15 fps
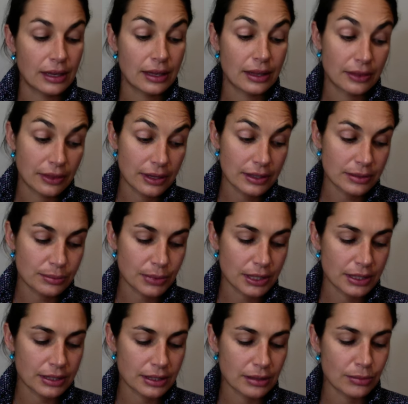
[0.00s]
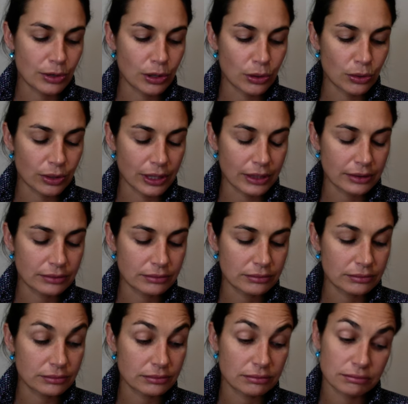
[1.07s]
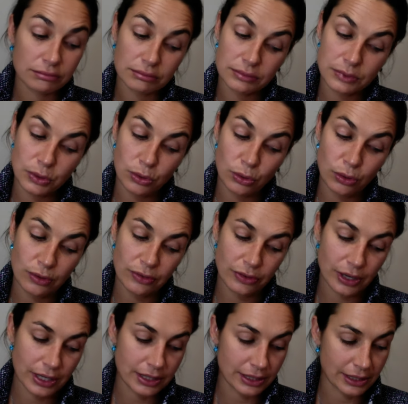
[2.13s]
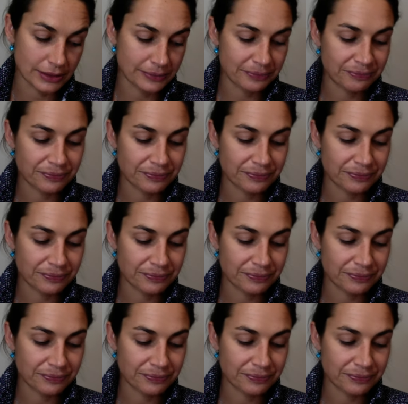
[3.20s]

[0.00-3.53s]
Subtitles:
This may seem alluring or frightening,